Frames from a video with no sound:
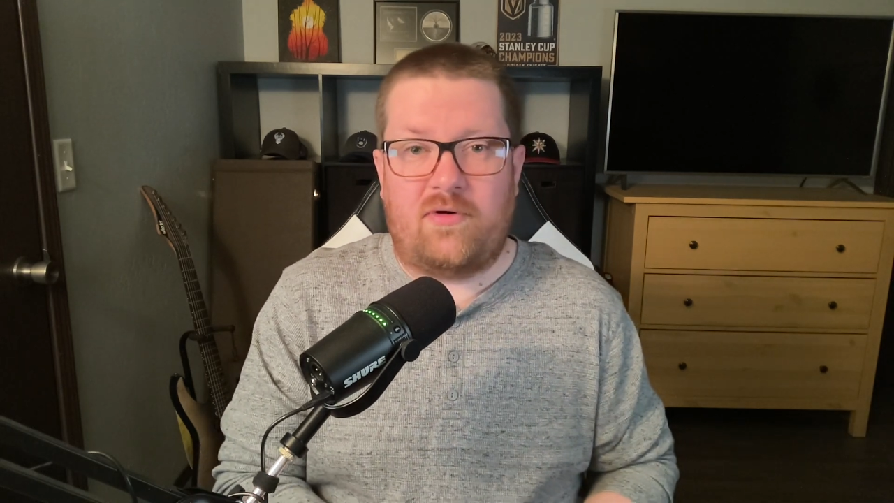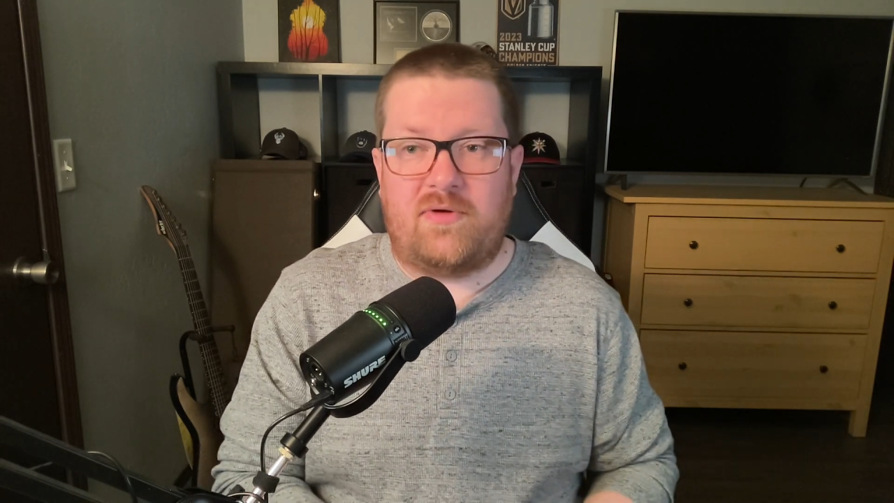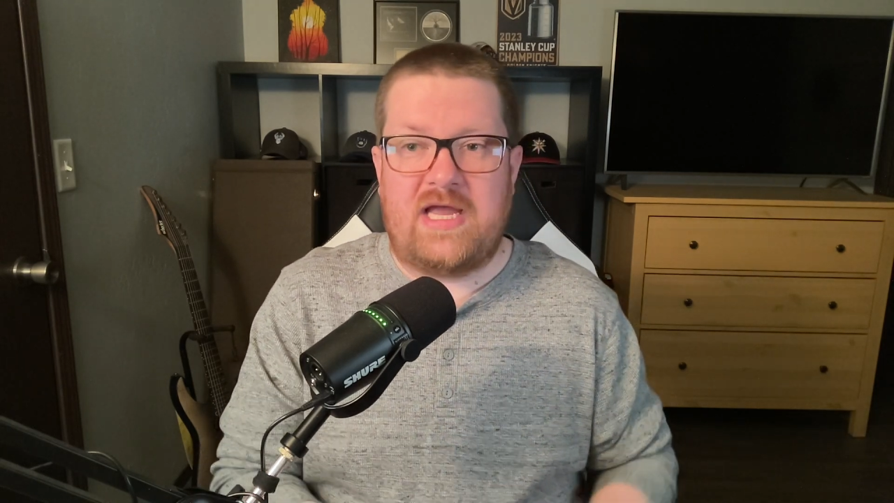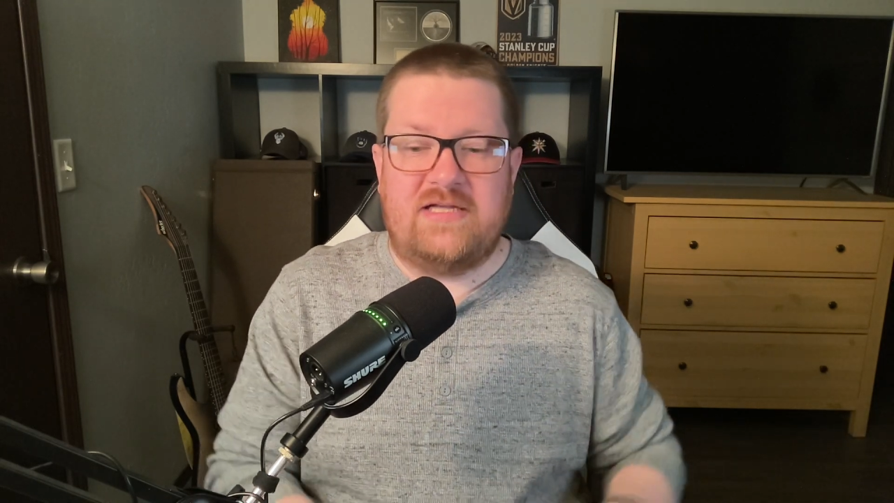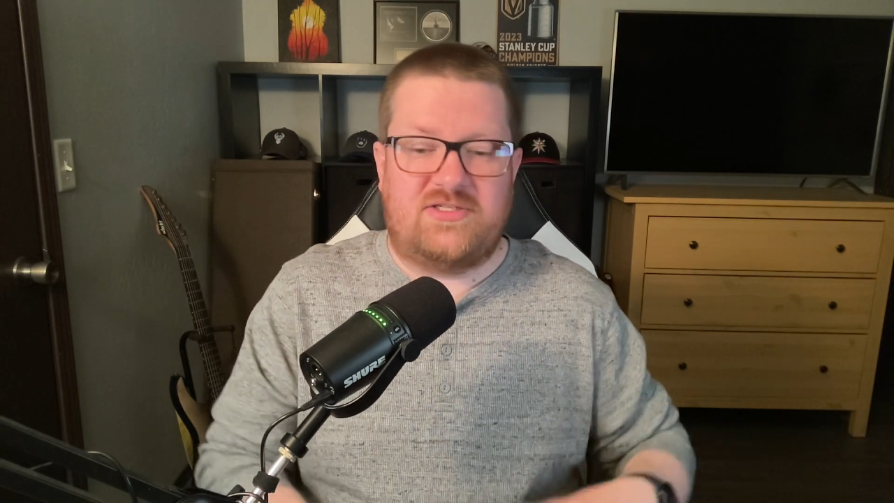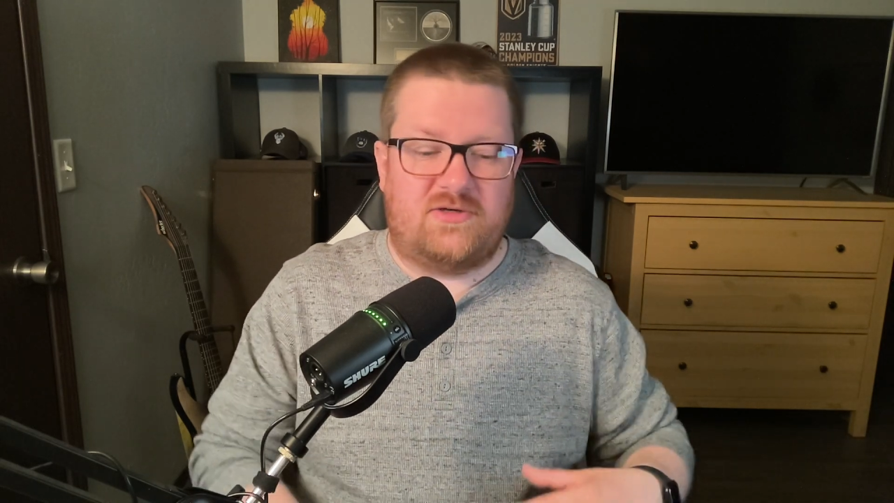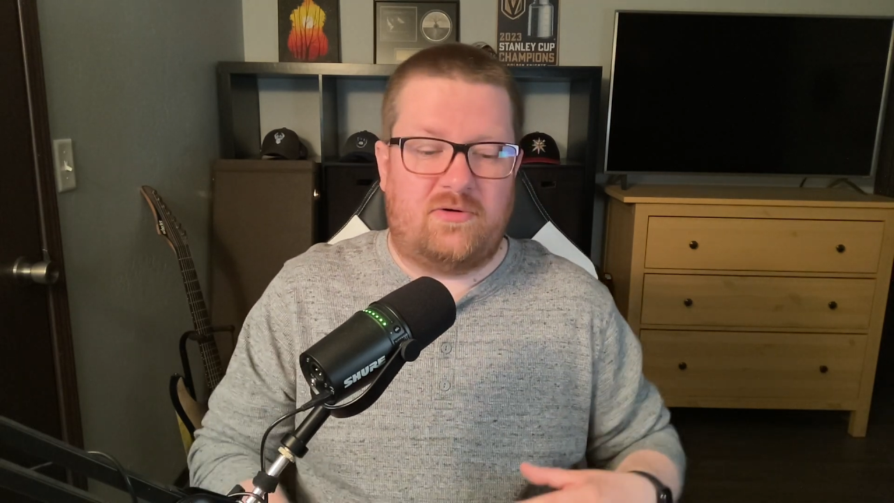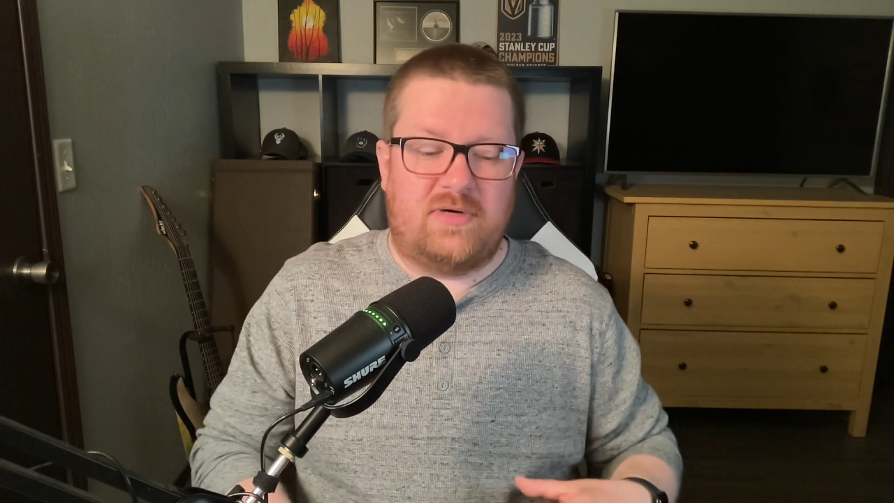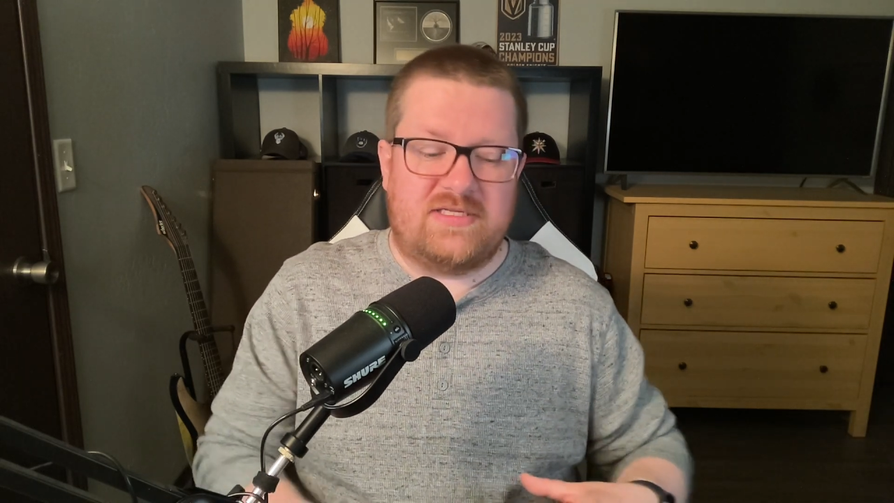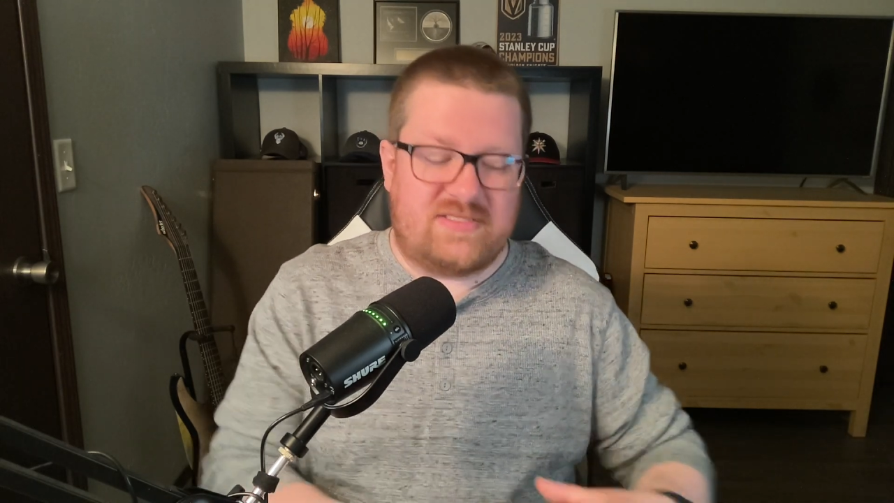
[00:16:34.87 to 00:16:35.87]
Okay,
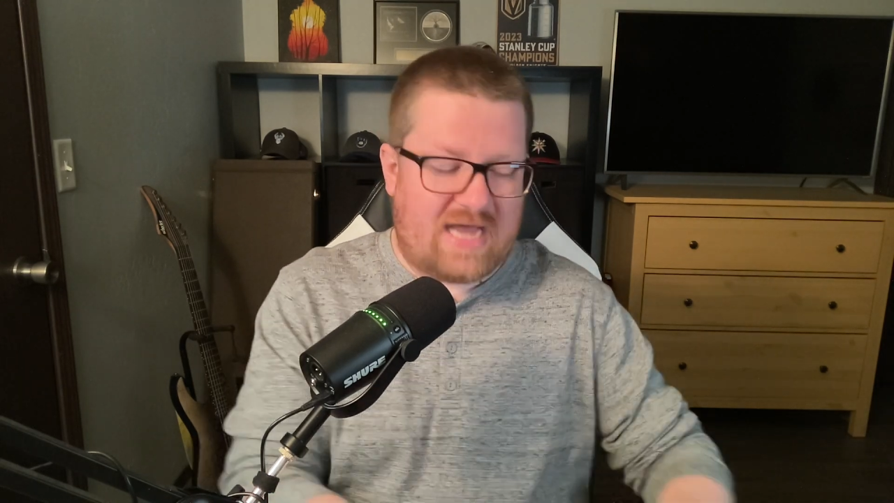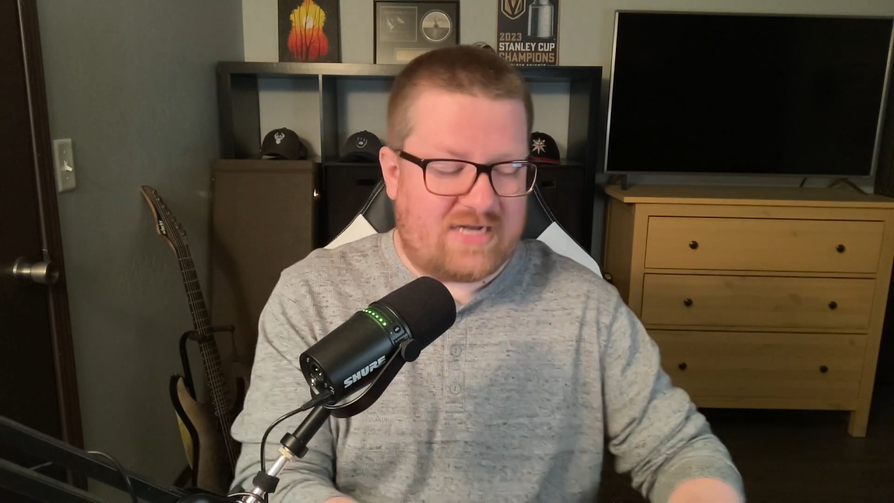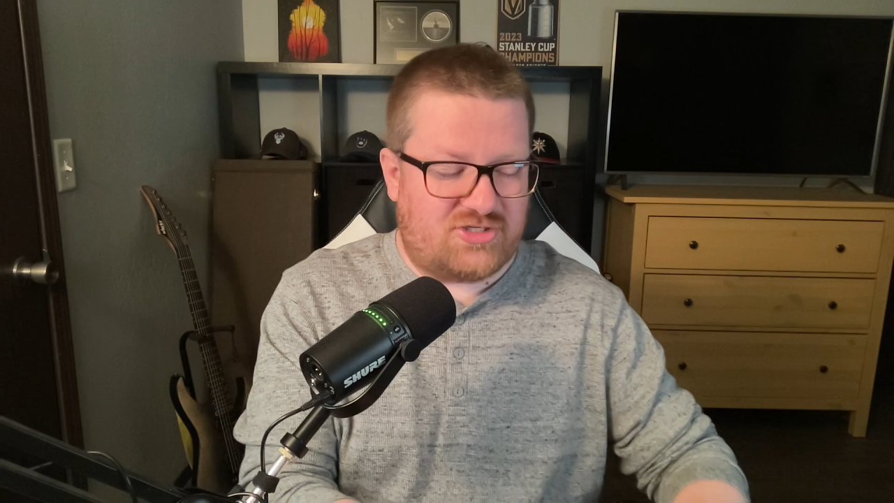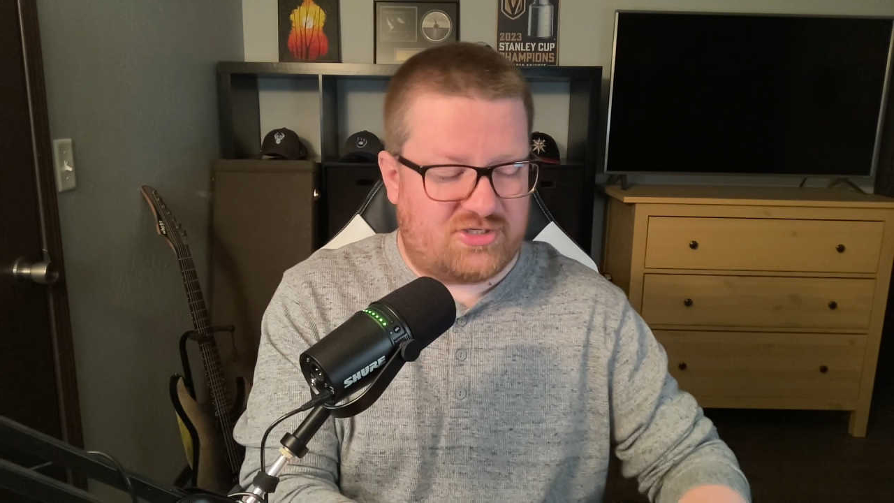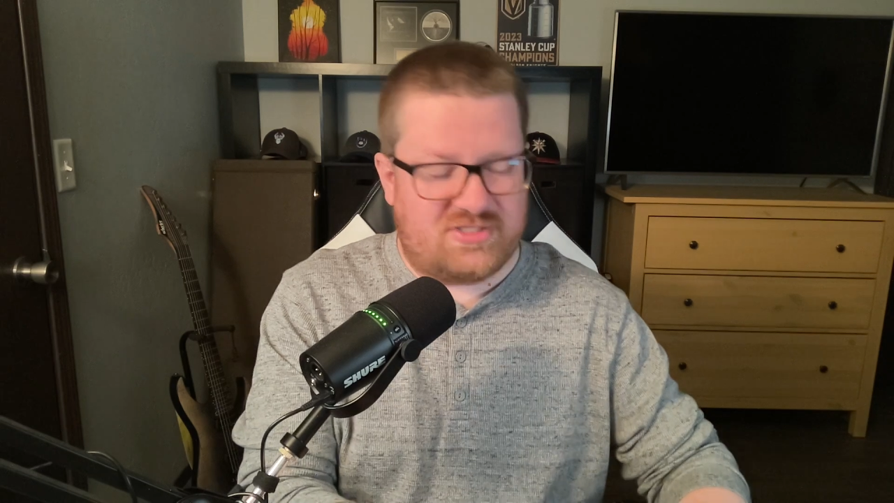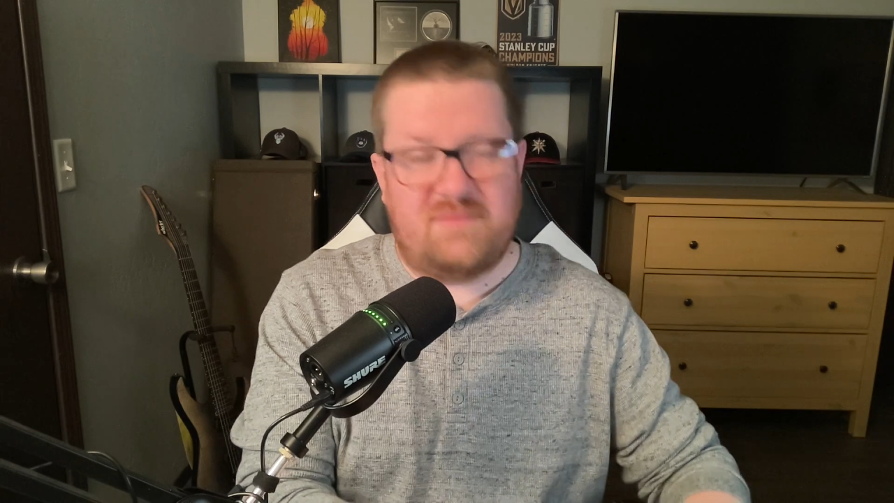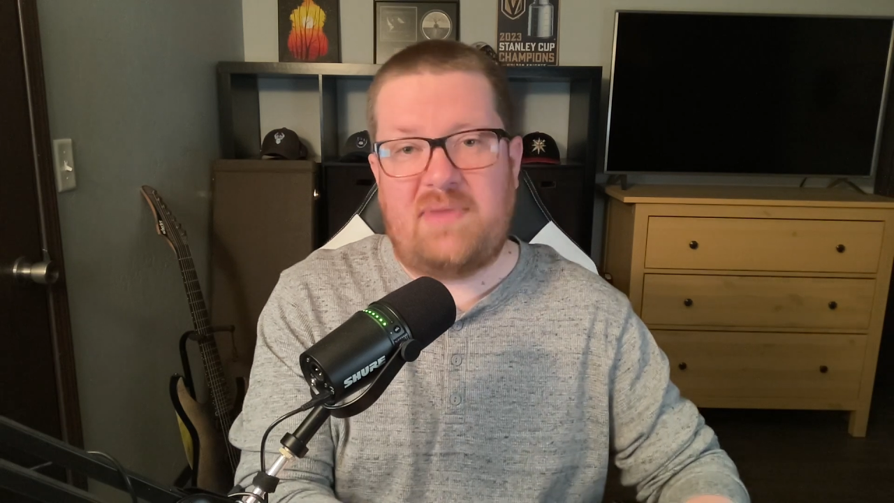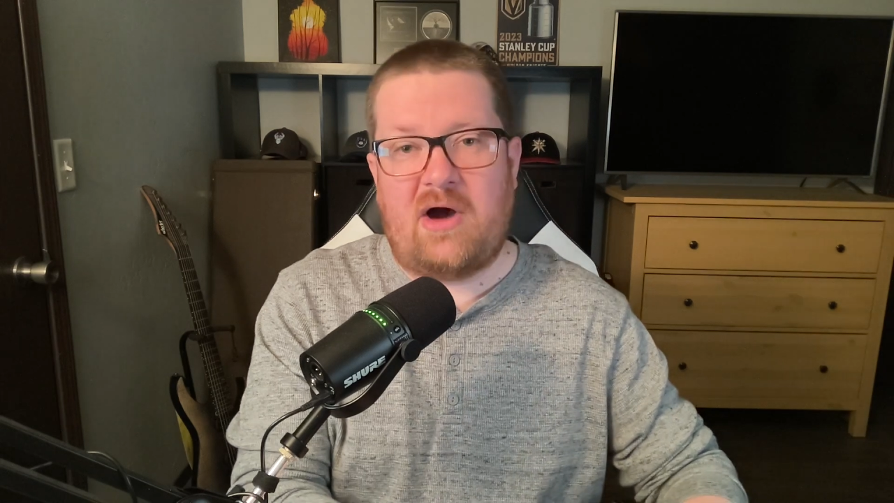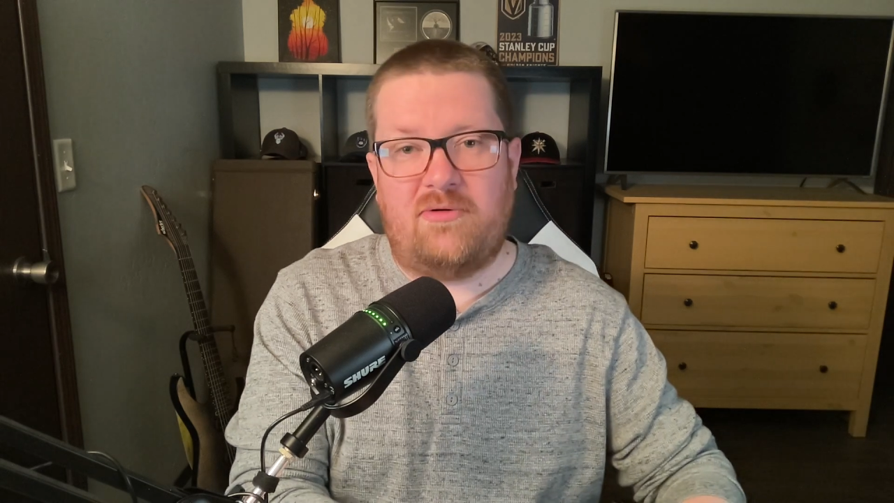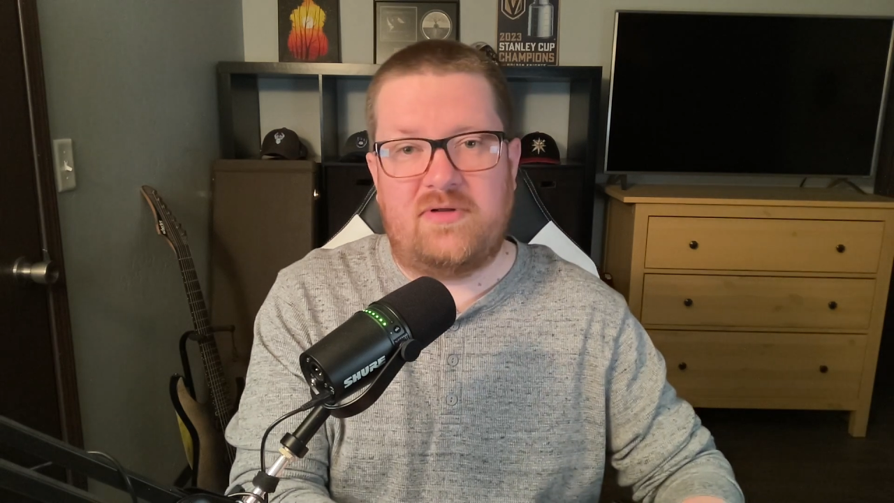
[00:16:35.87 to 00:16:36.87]
so it's not just
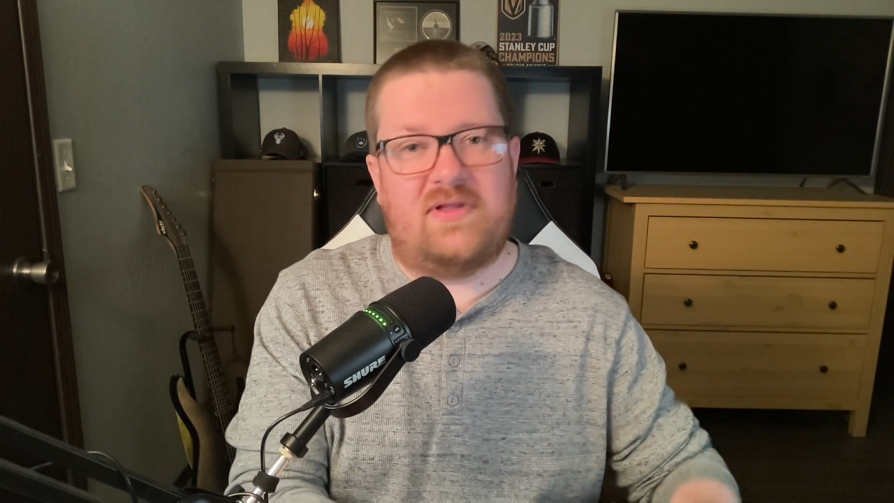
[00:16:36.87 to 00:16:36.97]
about,